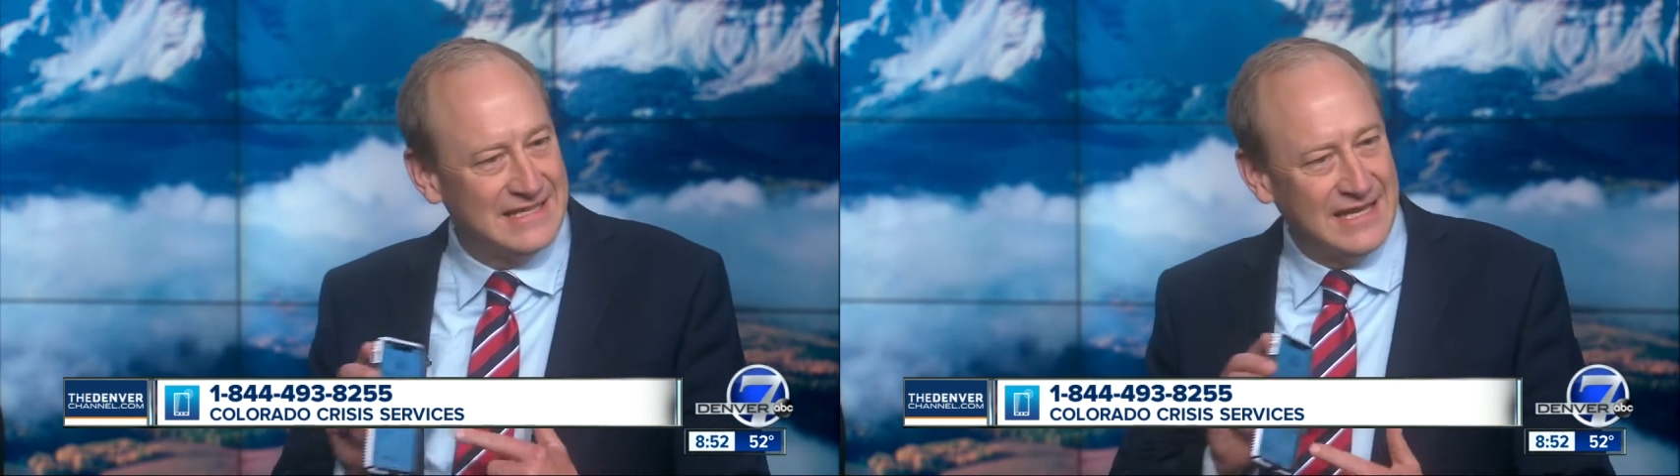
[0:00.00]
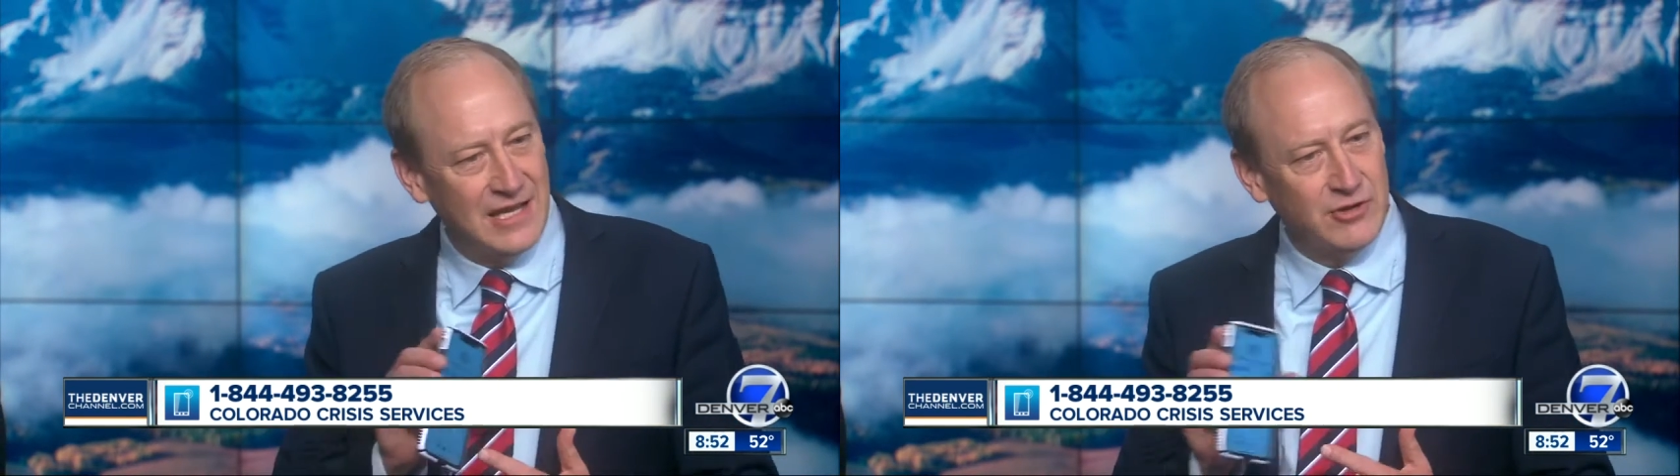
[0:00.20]

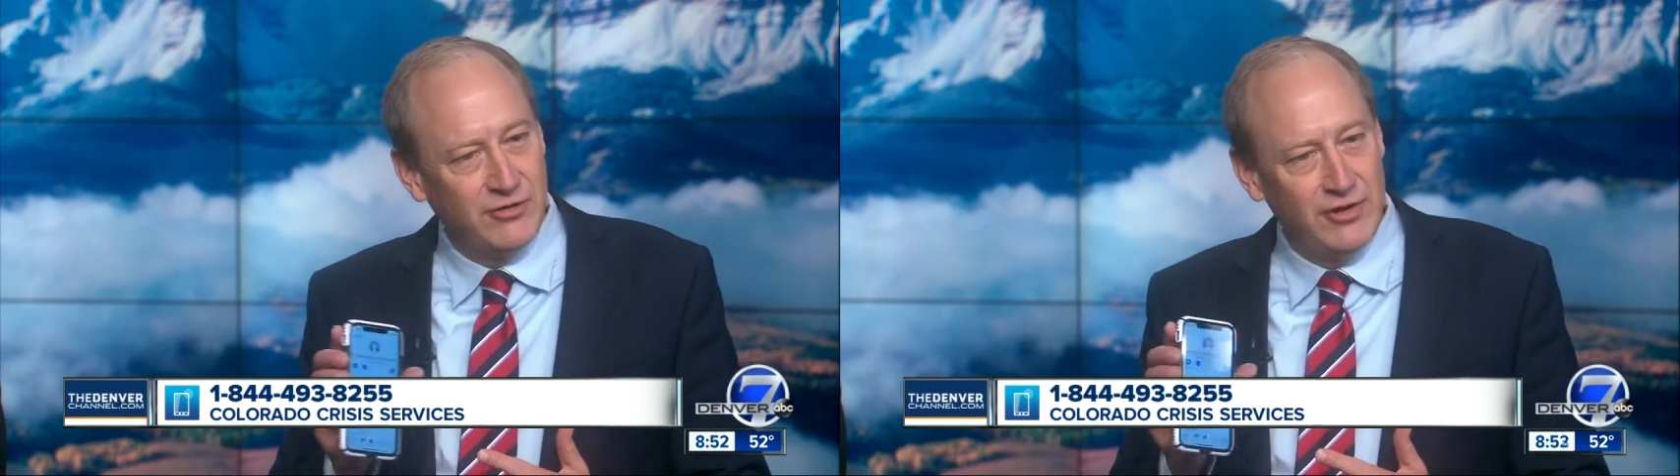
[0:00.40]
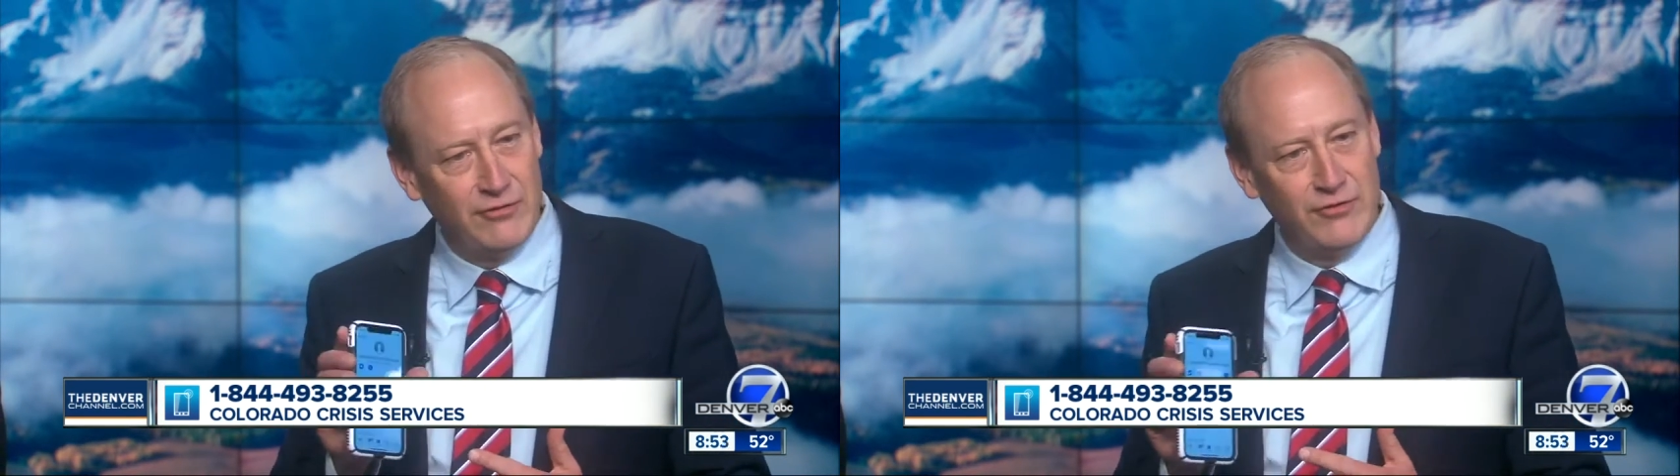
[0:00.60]
get your
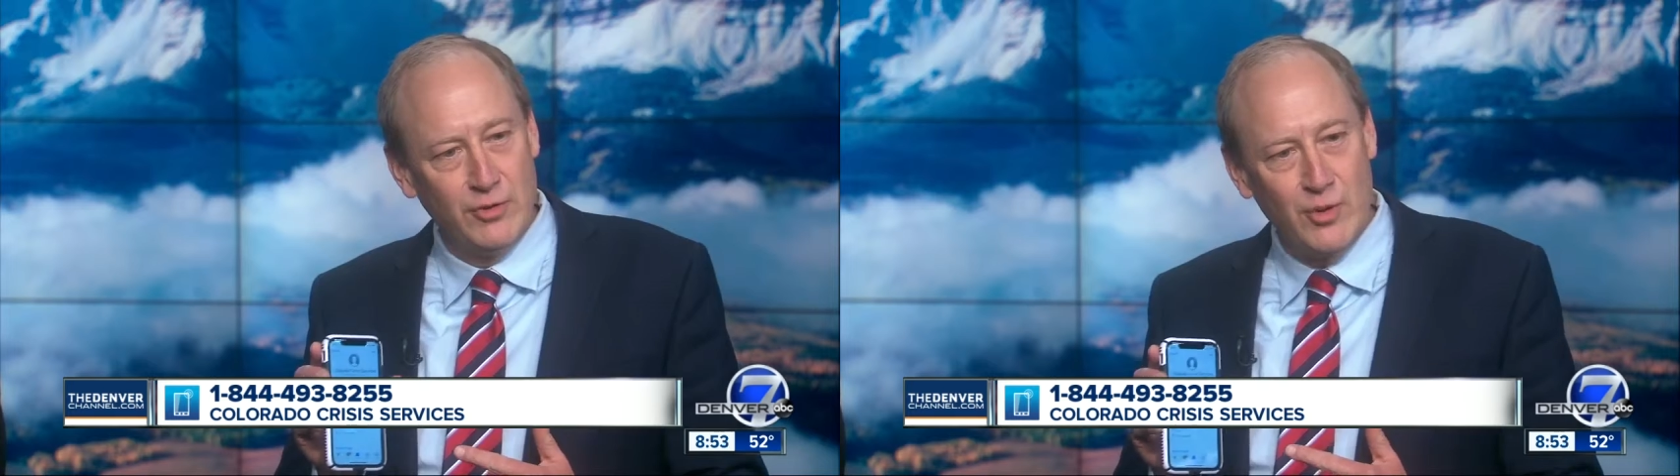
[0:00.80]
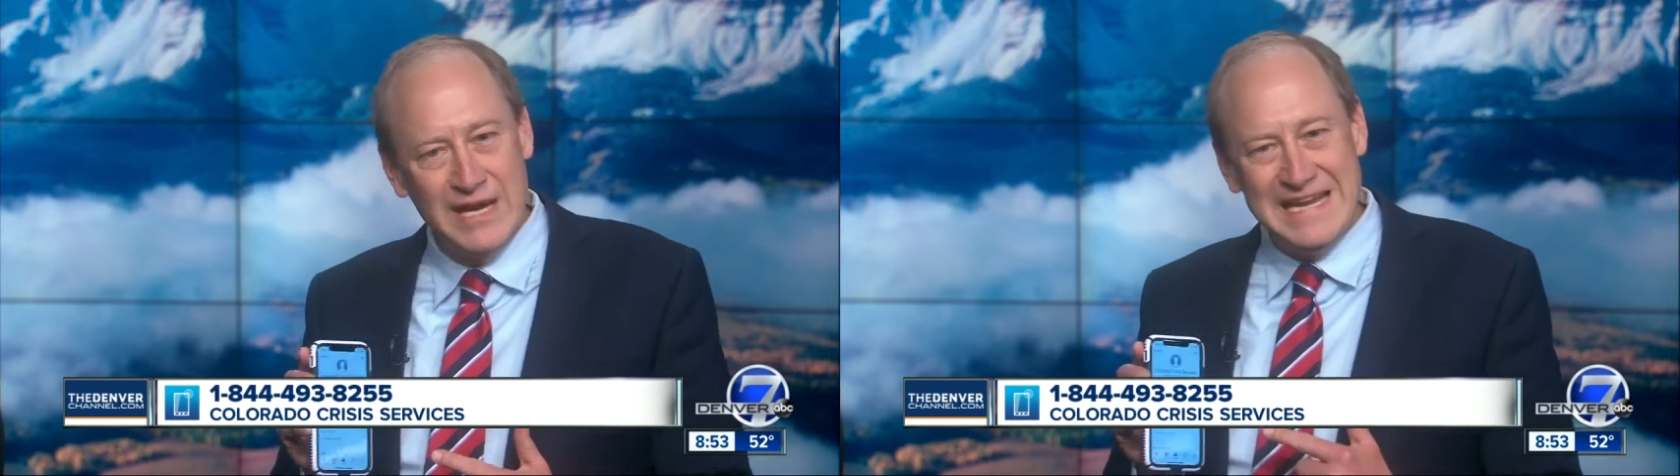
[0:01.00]
cell
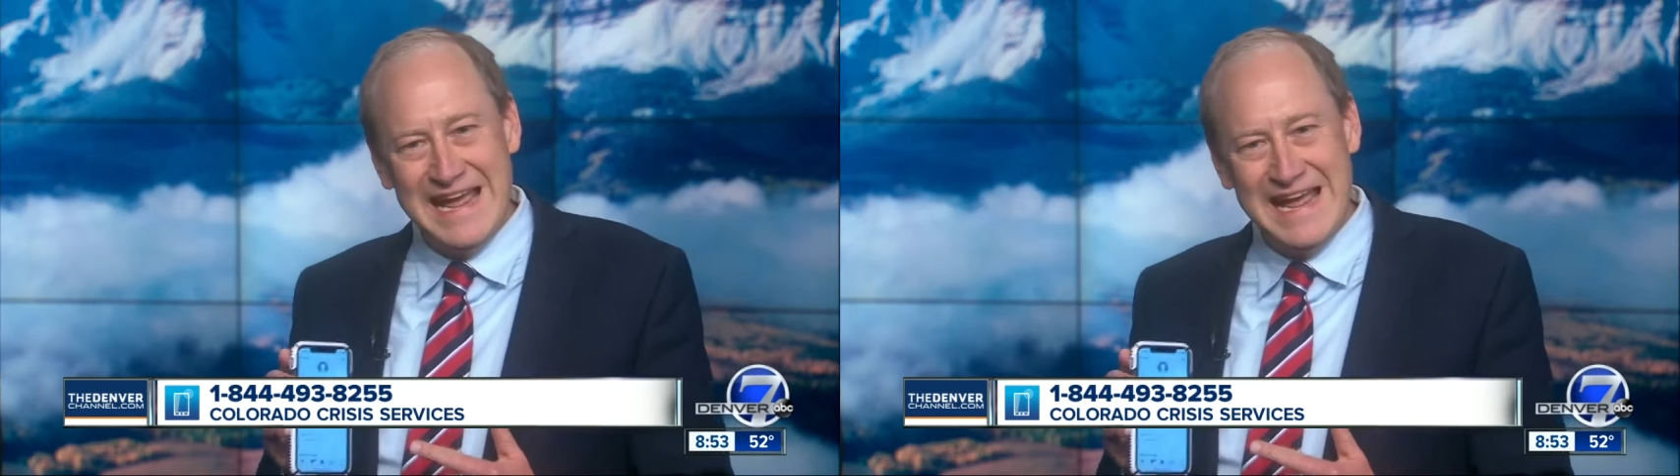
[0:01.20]
phone right